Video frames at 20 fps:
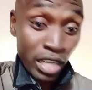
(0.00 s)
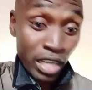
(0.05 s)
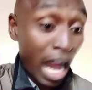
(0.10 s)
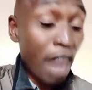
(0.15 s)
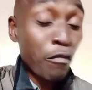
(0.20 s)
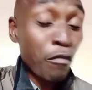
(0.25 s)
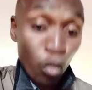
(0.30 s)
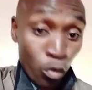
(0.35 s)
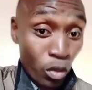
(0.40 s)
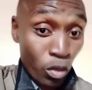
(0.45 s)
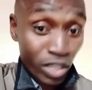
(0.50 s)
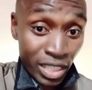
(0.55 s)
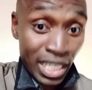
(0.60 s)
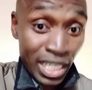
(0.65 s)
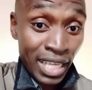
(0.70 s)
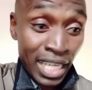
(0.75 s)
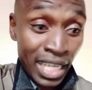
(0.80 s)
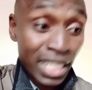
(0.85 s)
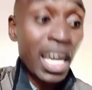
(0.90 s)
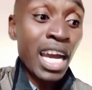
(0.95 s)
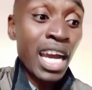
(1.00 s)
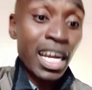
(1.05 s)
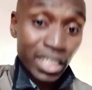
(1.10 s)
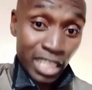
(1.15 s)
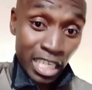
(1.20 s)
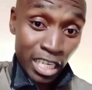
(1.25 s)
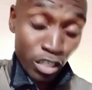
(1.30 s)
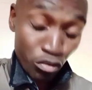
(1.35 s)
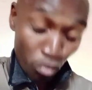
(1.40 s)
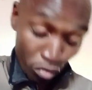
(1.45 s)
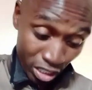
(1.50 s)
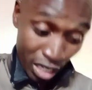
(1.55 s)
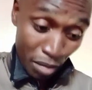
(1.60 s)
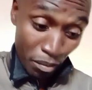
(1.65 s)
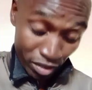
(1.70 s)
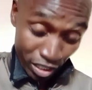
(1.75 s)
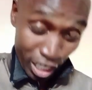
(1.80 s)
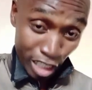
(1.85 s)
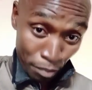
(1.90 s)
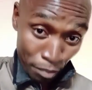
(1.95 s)
I've always said that Nelson
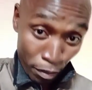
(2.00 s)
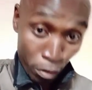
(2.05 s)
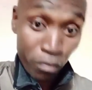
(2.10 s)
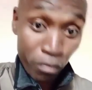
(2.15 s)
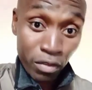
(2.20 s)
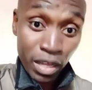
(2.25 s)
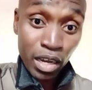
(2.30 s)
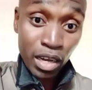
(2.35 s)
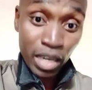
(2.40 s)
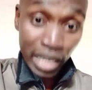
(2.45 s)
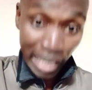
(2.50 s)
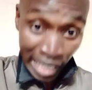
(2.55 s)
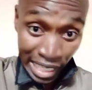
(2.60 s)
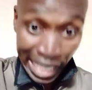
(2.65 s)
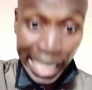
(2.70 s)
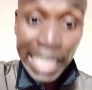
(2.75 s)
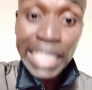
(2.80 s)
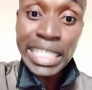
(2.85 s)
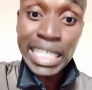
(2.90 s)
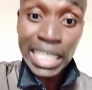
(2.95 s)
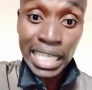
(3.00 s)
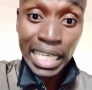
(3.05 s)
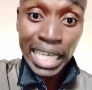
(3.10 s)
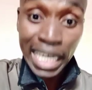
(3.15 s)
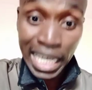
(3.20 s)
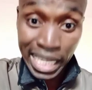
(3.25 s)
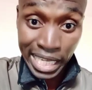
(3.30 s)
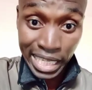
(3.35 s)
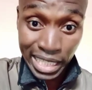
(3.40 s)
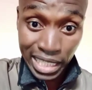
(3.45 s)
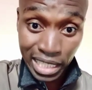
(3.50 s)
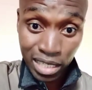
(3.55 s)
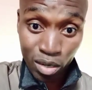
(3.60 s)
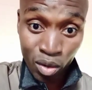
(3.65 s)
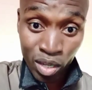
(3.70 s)
Chamisa is part of the eating elite.